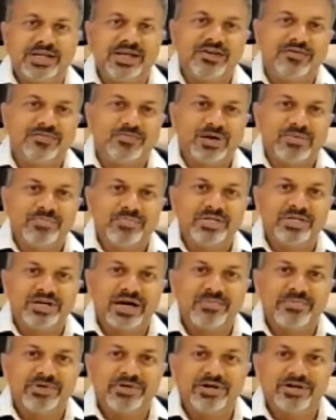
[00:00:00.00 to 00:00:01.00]
taking care of plumbing,
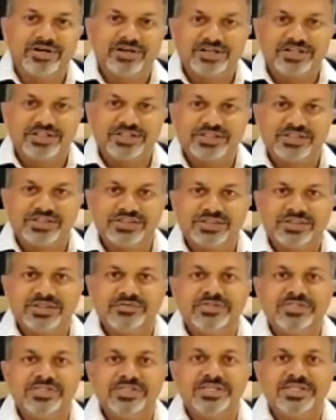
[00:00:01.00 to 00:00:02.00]
carpenter rotation
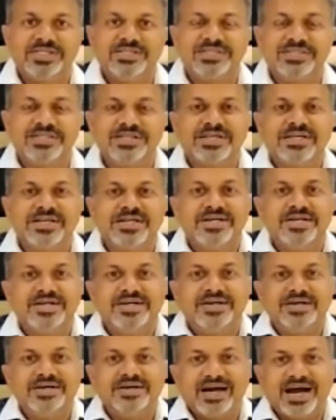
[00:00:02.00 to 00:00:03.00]
services,
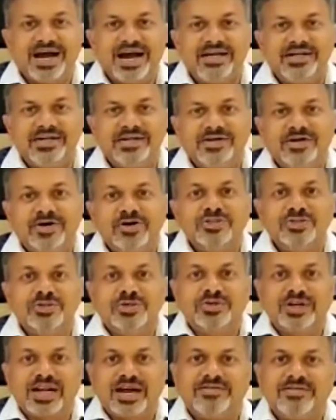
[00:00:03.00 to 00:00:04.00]
and also
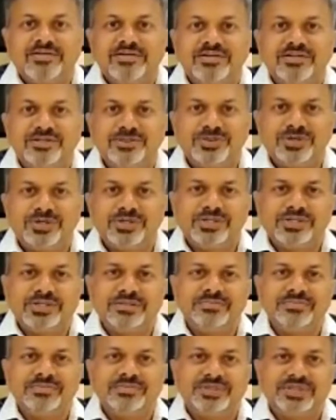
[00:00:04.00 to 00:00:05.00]
travel,
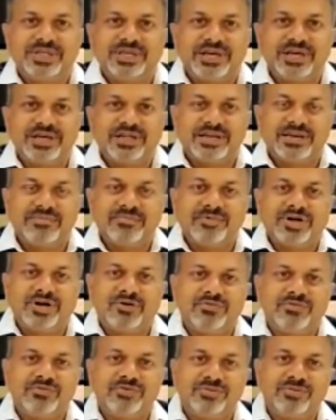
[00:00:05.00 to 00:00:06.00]
tourism, taking them
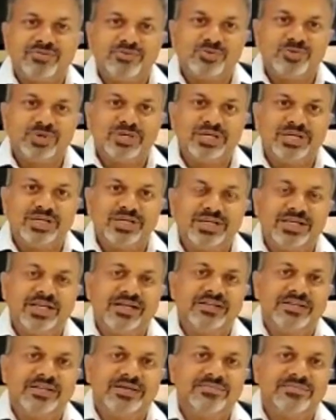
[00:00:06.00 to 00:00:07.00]
out for movie,
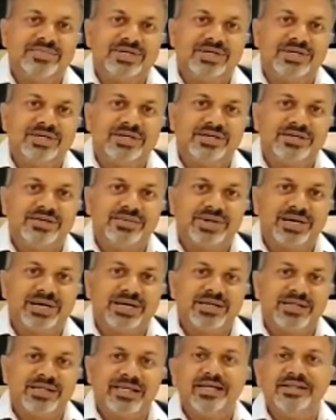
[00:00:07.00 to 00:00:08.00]
taking them uh, you know,
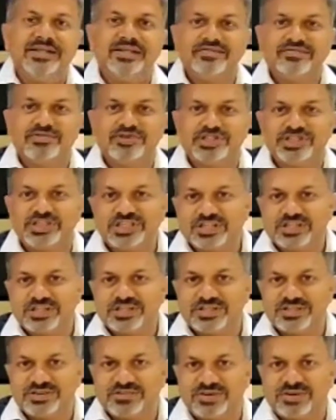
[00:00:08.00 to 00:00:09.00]
and taking them for
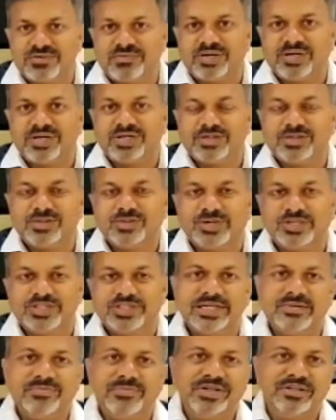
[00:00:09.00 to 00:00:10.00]
dinners if required to,
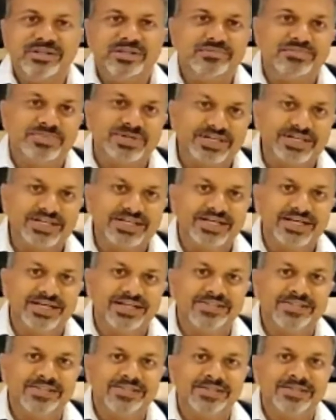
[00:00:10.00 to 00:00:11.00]
celebrating their
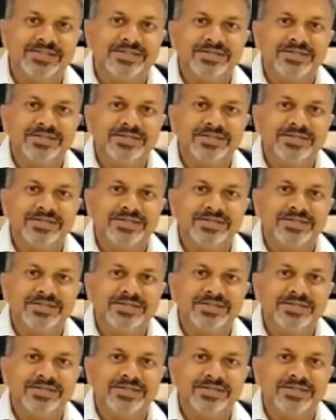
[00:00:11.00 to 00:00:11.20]
birthdays,